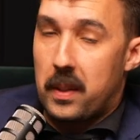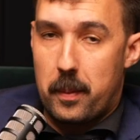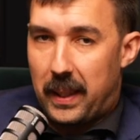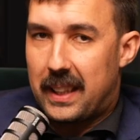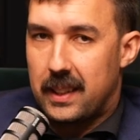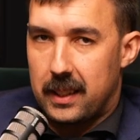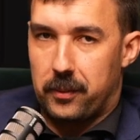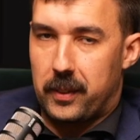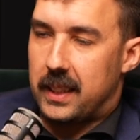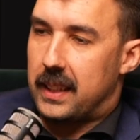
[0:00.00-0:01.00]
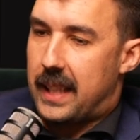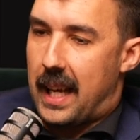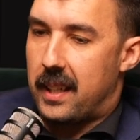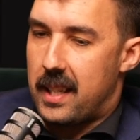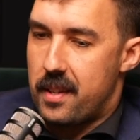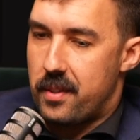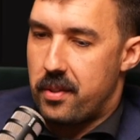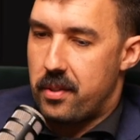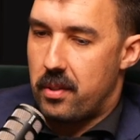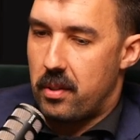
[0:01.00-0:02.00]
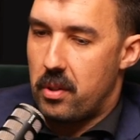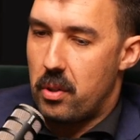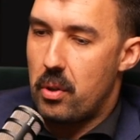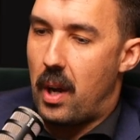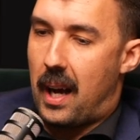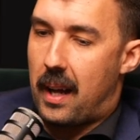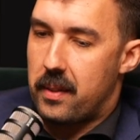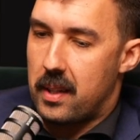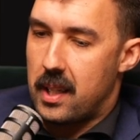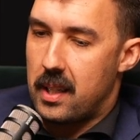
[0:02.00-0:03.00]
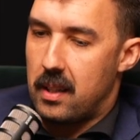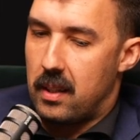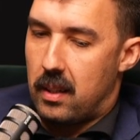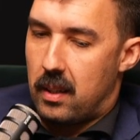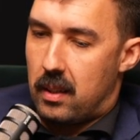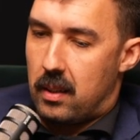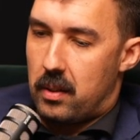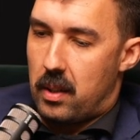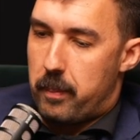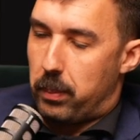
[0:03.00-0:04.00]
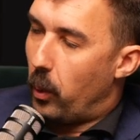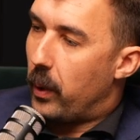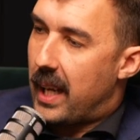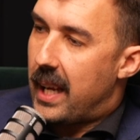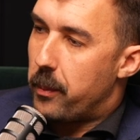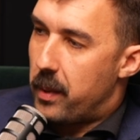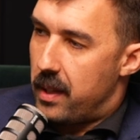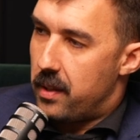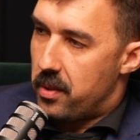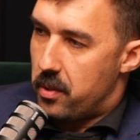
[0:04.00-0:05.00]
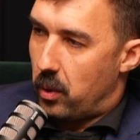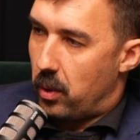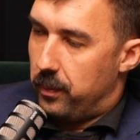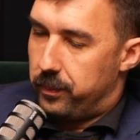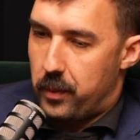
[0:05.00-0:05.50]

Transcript: The biggest difference in that is you are the employee within the store.